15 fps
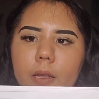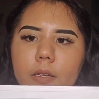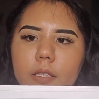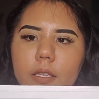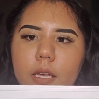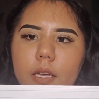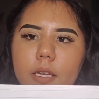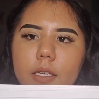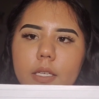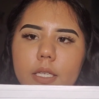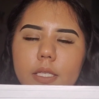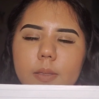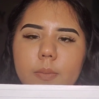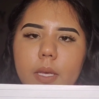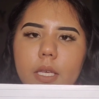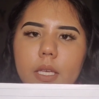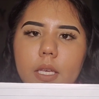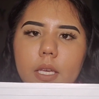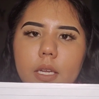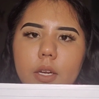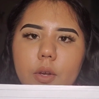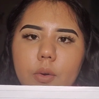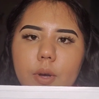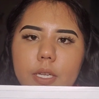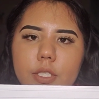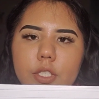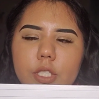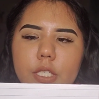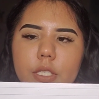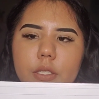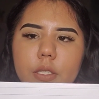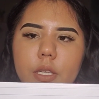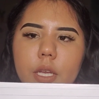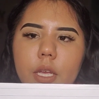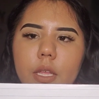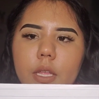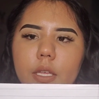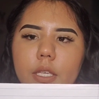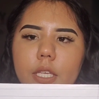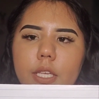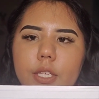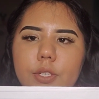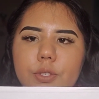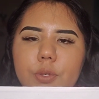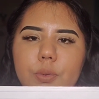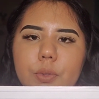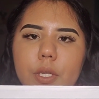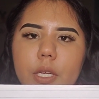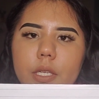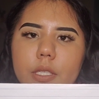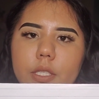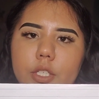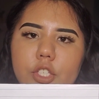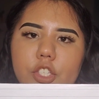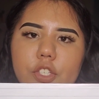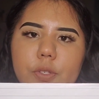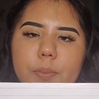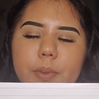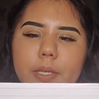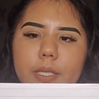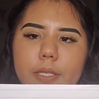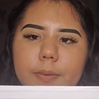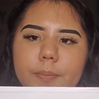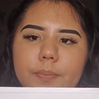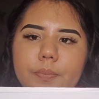Na is making it a question. Ki tune na, did you put?